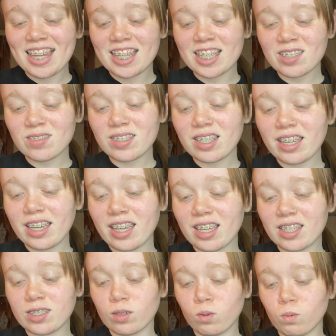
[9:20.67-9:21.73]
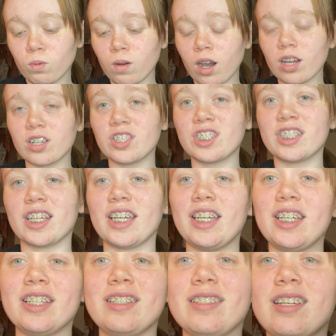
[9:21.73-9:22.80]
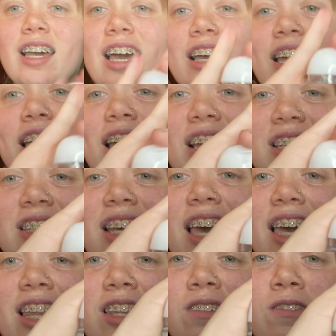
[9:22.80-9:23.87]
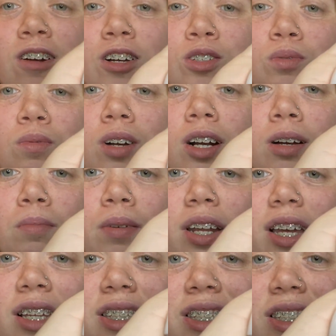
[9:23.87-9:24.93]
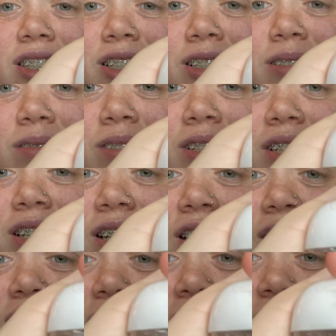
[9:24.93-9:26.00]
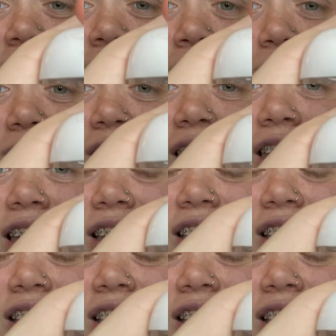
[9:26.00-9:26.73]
this one is water saying. I can't say the first word, but it's something like